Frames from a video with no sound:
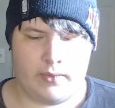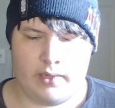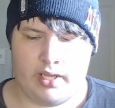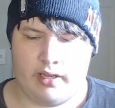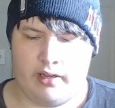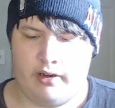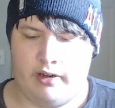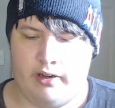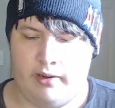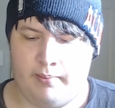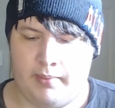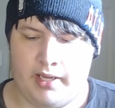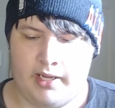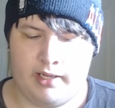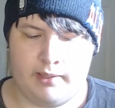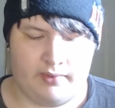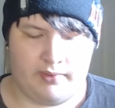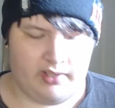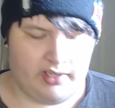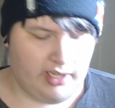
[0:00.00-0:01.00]
All right, back
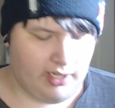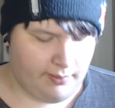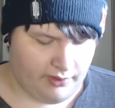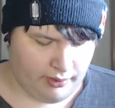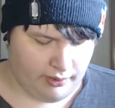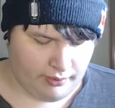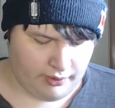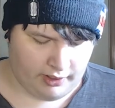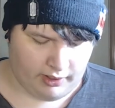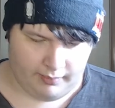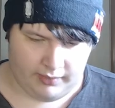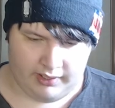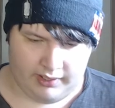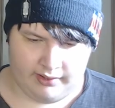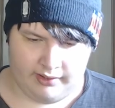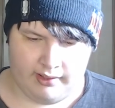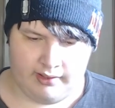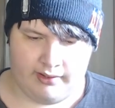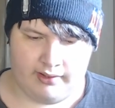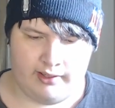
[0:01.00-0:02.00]
up top. So we're gonna mix
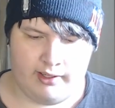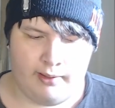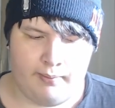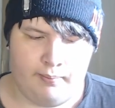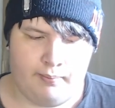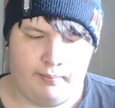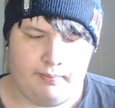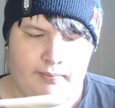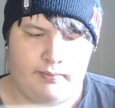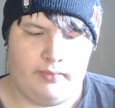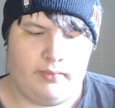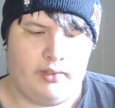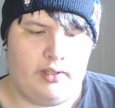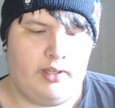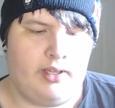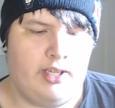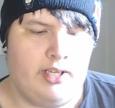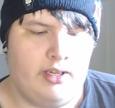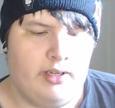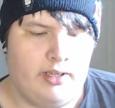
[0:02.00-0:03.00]
this up
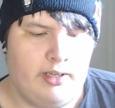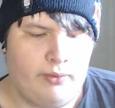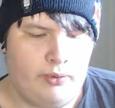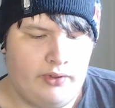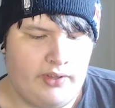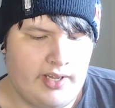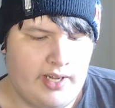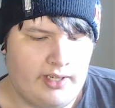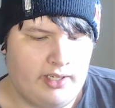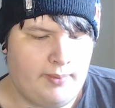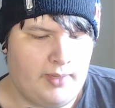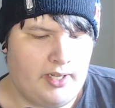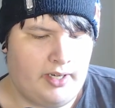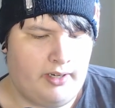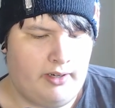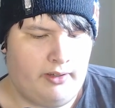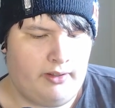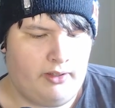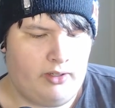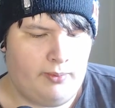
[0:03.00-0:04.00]
and uh, we'll talk about it
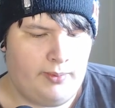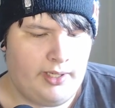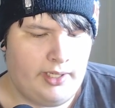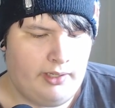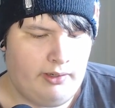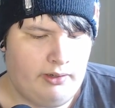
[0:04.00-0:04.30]
a little bit.